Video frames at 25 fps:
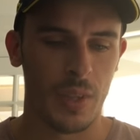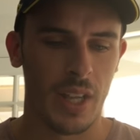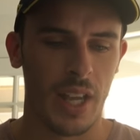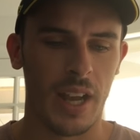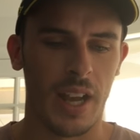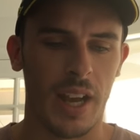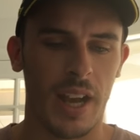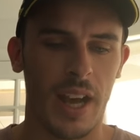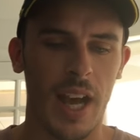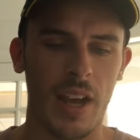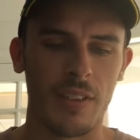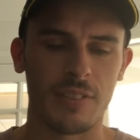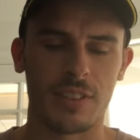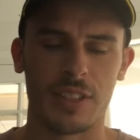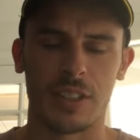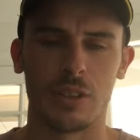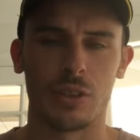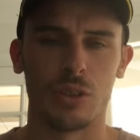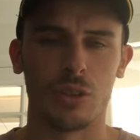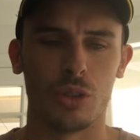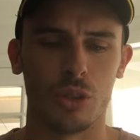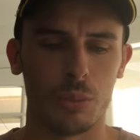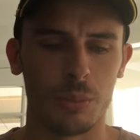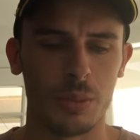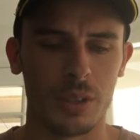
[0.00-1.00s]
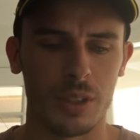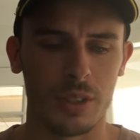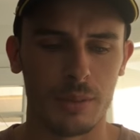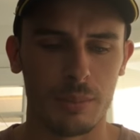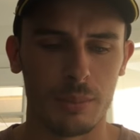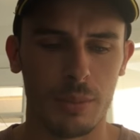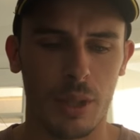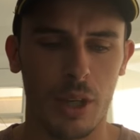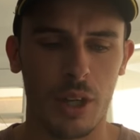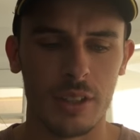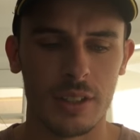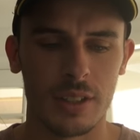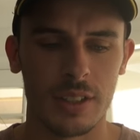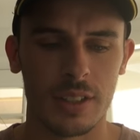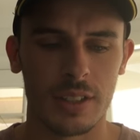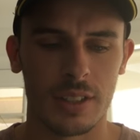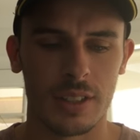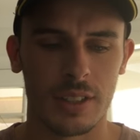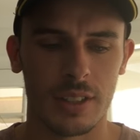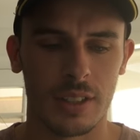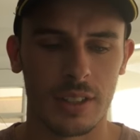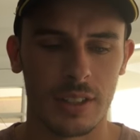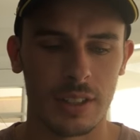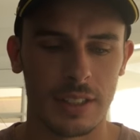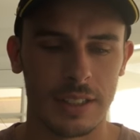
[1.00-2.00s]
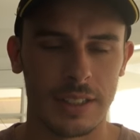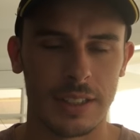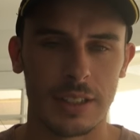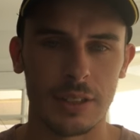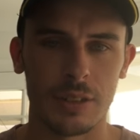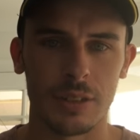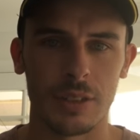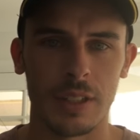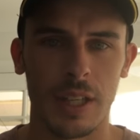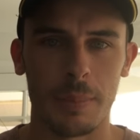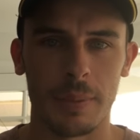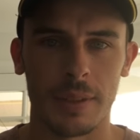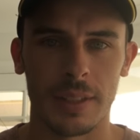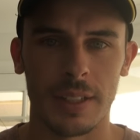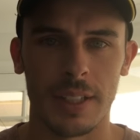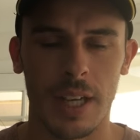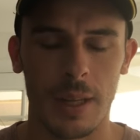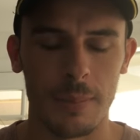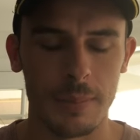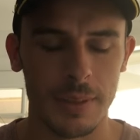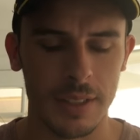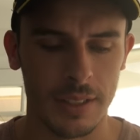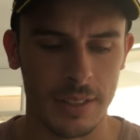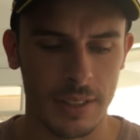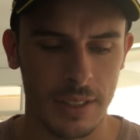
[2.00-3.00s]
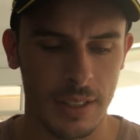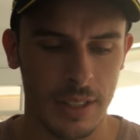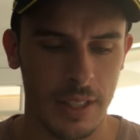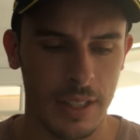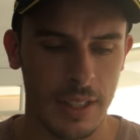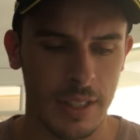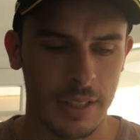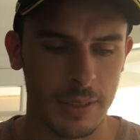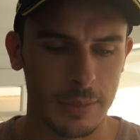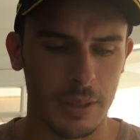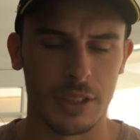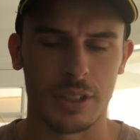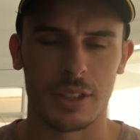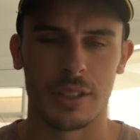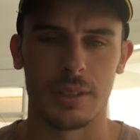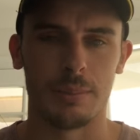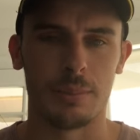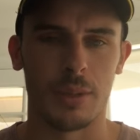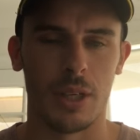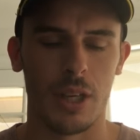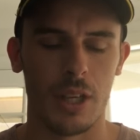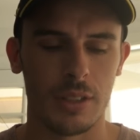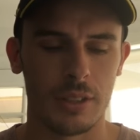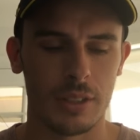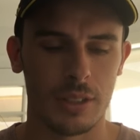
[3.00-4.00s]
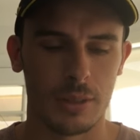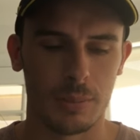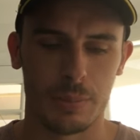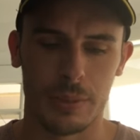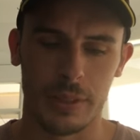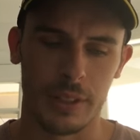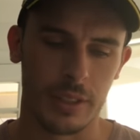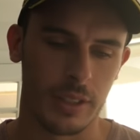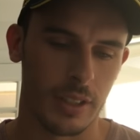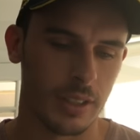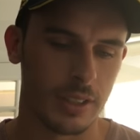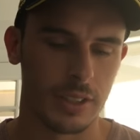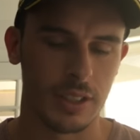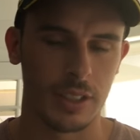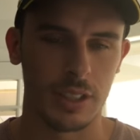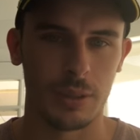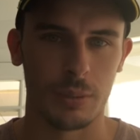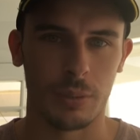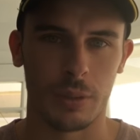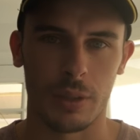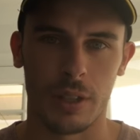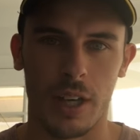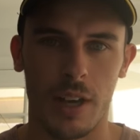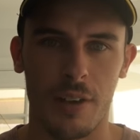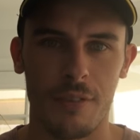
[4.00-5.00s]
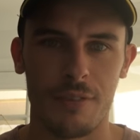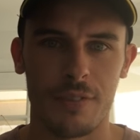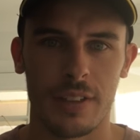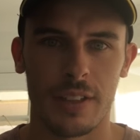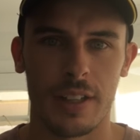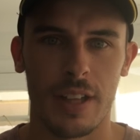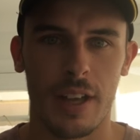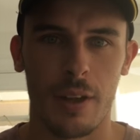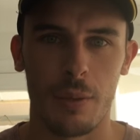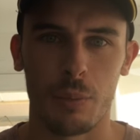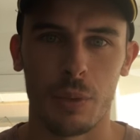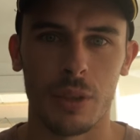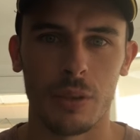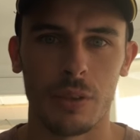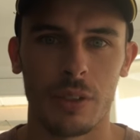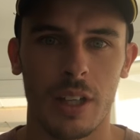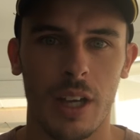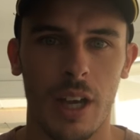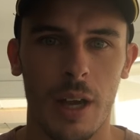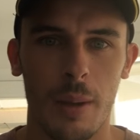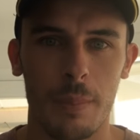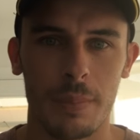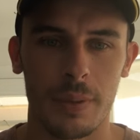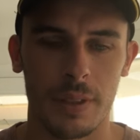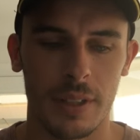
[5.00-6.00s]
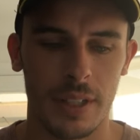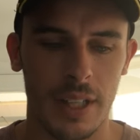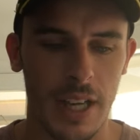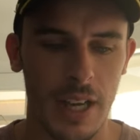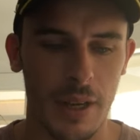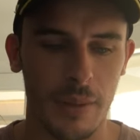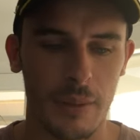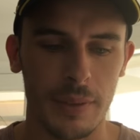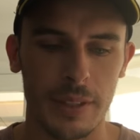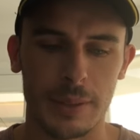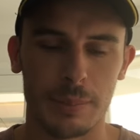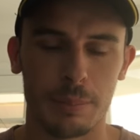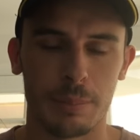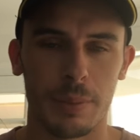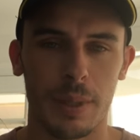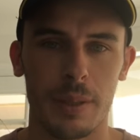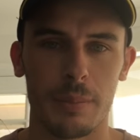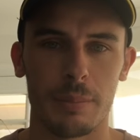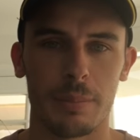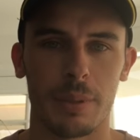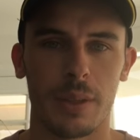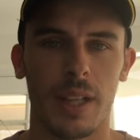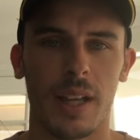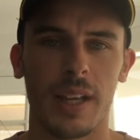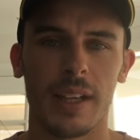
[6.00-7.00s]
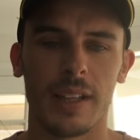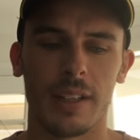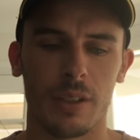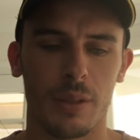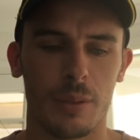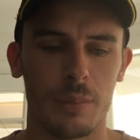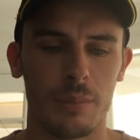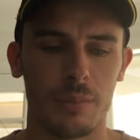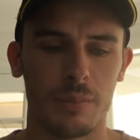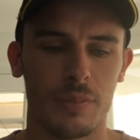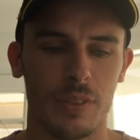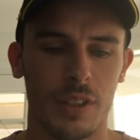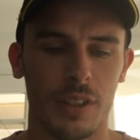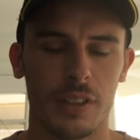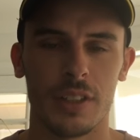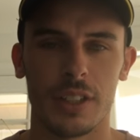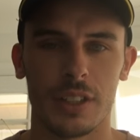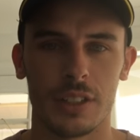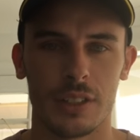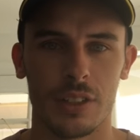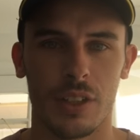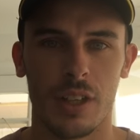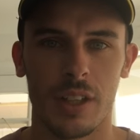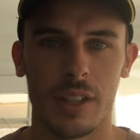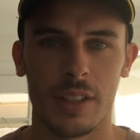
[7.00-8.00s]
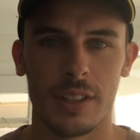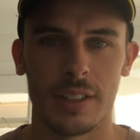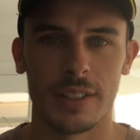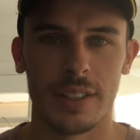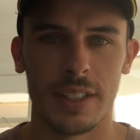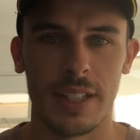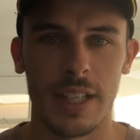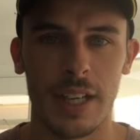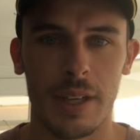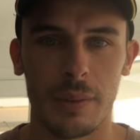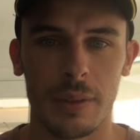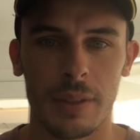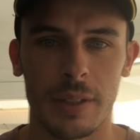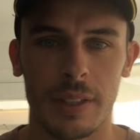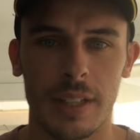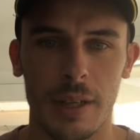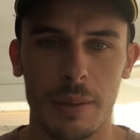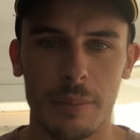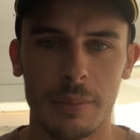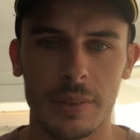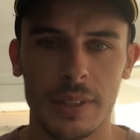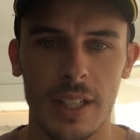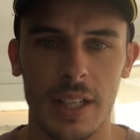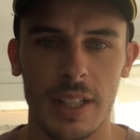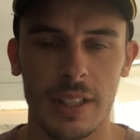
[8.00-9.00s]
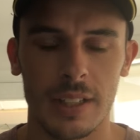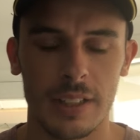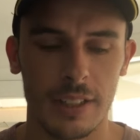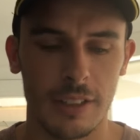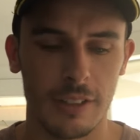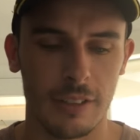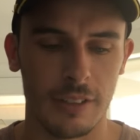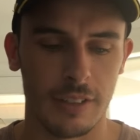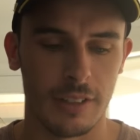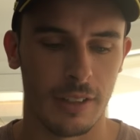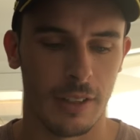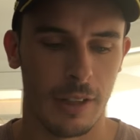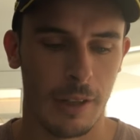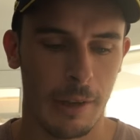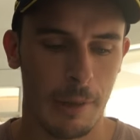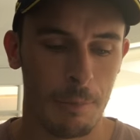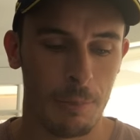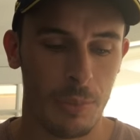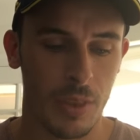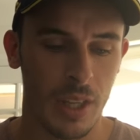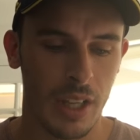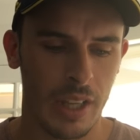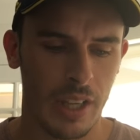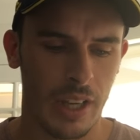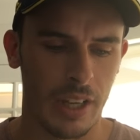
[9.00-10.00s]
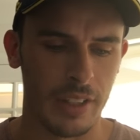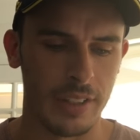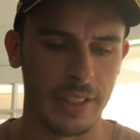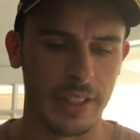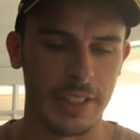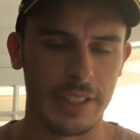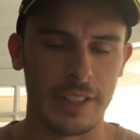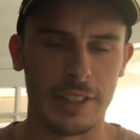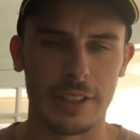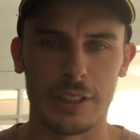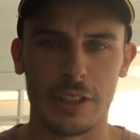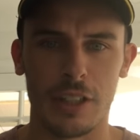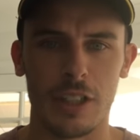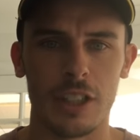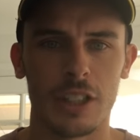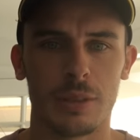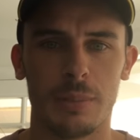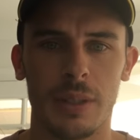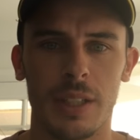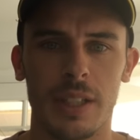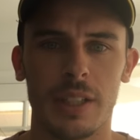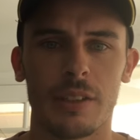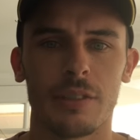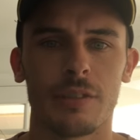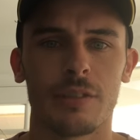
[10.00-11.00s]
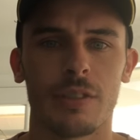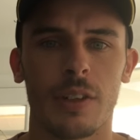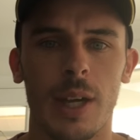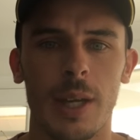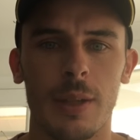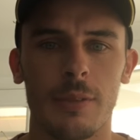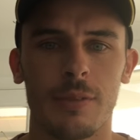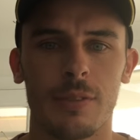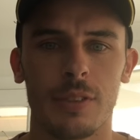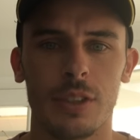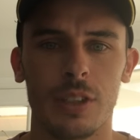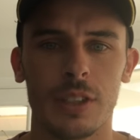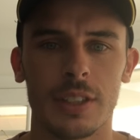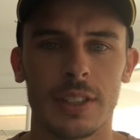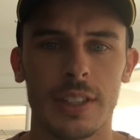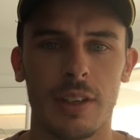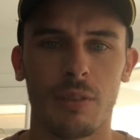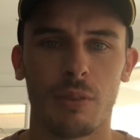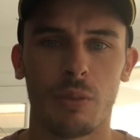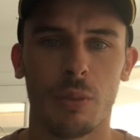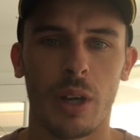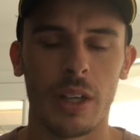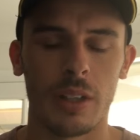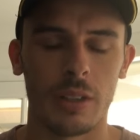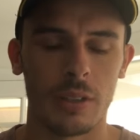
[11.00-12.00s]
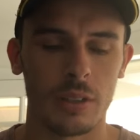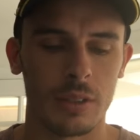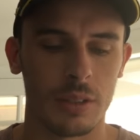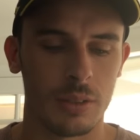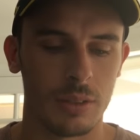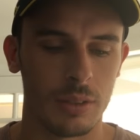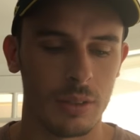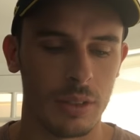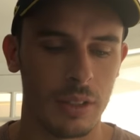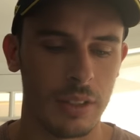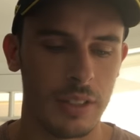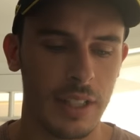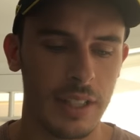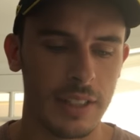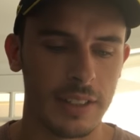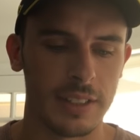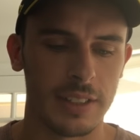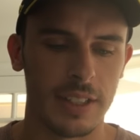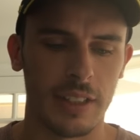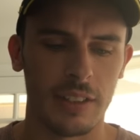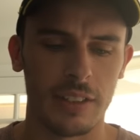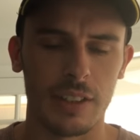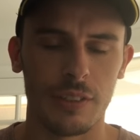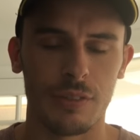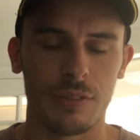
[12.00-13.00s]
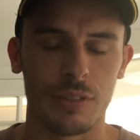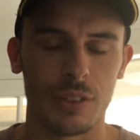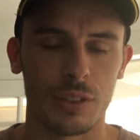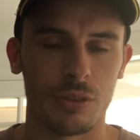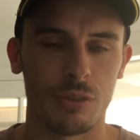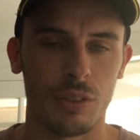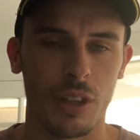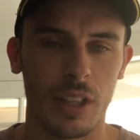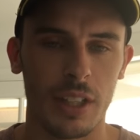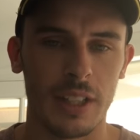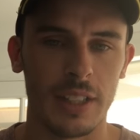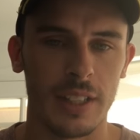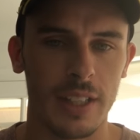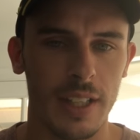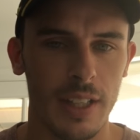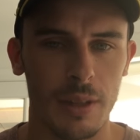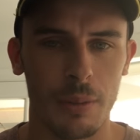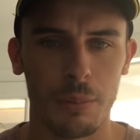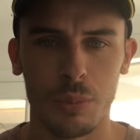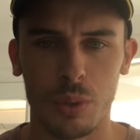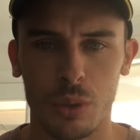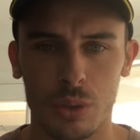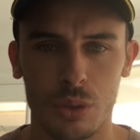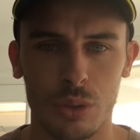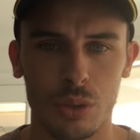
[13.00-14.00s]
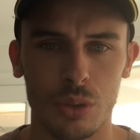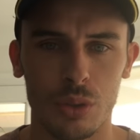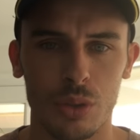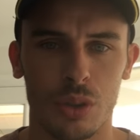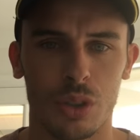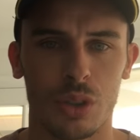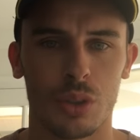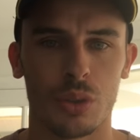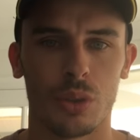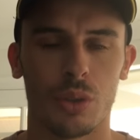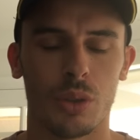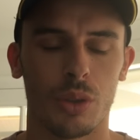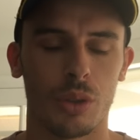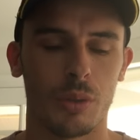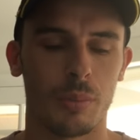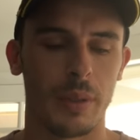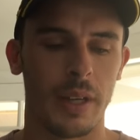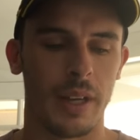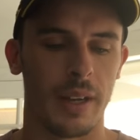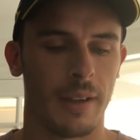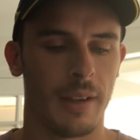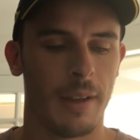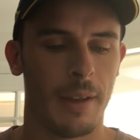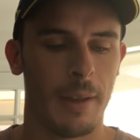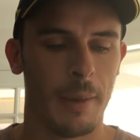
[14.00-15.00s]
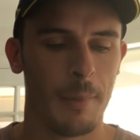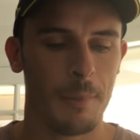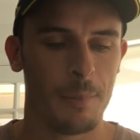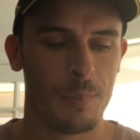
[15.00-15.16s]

Our halves in Norman and Moses still up and coming especially Moses. But I tell you what, after that World Cup and how he's been playing, I'm very excited to see how he comes out here. And I think he deserves to be in the frame for New South Wales. Necessarily, if it's ready yet, I'm not too sure, but